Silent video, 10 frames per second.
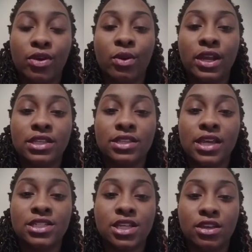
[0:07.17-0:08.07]
for the
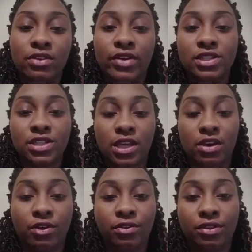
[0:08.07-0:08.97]
organization University
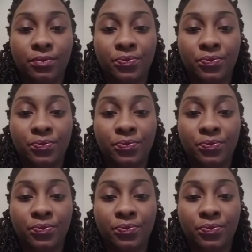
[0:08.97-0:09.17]
Health.